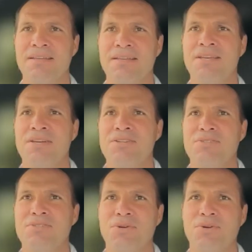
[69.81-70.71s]
So,
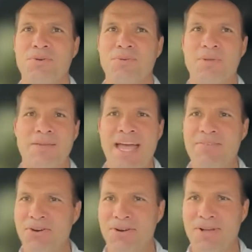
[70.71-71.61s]
if you haven't heard
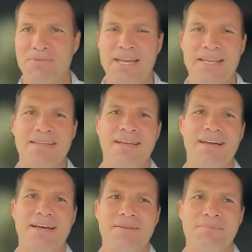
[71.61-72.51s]
already,
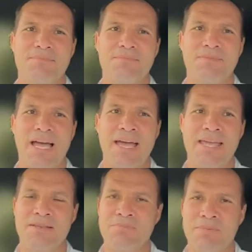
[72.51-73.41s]
I
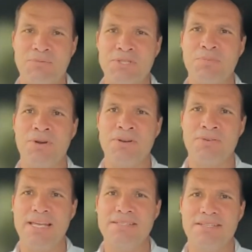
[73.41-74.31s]
was born and
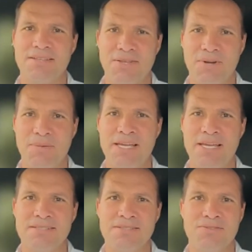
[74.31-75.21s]
raised in the Uinta
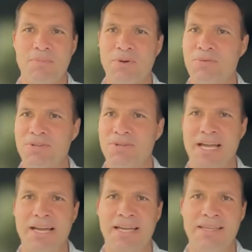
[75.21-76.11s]
Basin, so I'm a rural
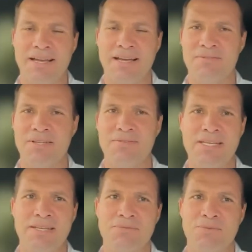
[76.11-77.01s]
guy. I've lived
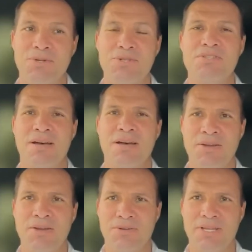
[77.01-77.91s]
in rural Utah my
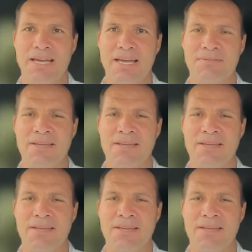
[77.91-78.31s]
whole life.